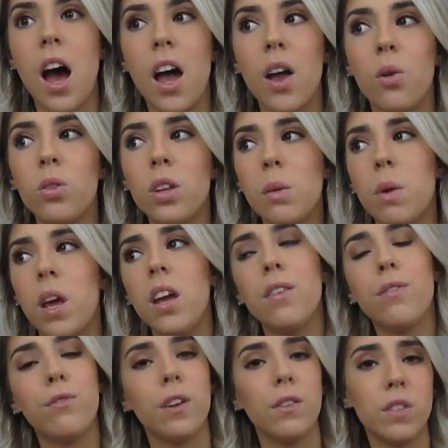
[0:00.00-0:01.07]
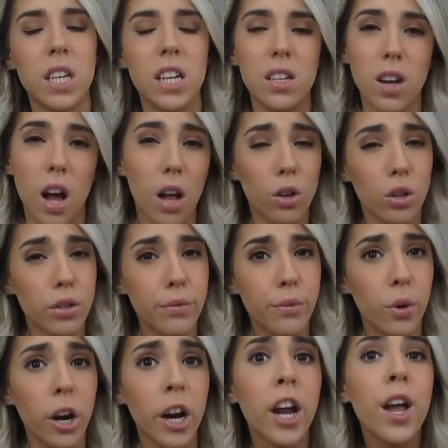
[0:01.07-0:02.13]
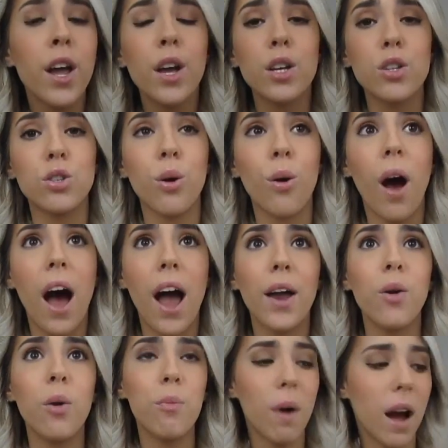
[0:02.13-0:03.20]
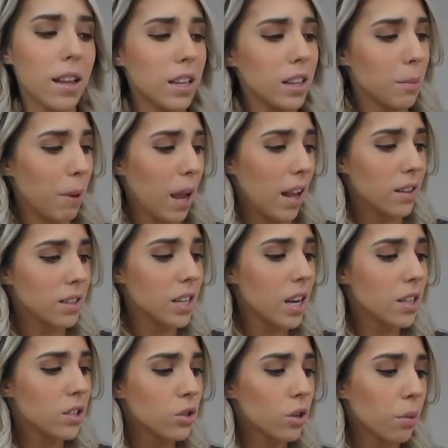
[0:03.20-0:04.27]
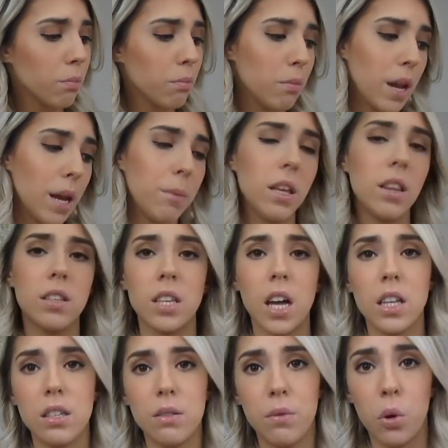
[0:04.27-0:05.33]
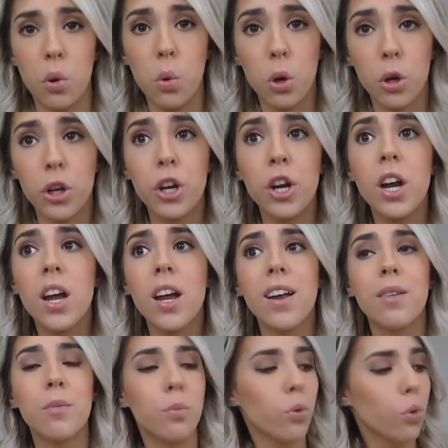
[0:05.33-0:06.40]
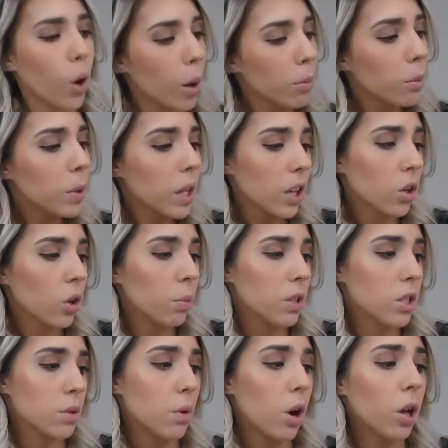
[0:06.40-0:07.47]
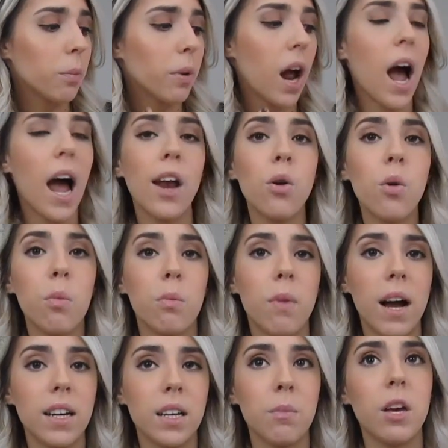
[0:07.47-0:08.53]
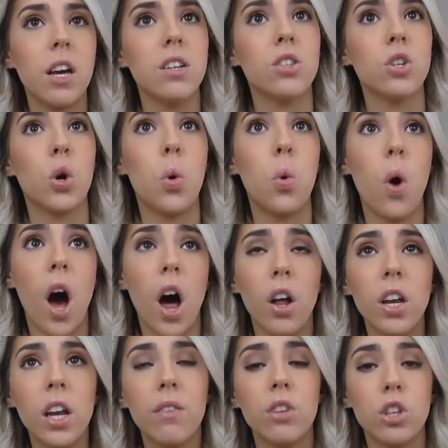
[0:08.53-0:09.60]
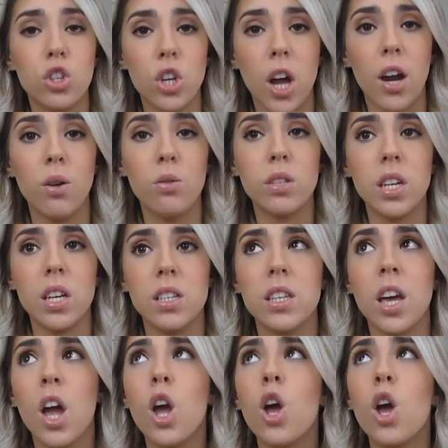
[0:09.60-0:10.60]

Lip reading: I only paid $15 for it. So I don't mind that the pan sizes are maybe the size of a quarter, probably a little bit smaller, but I don't mind it because the quality of the shadows is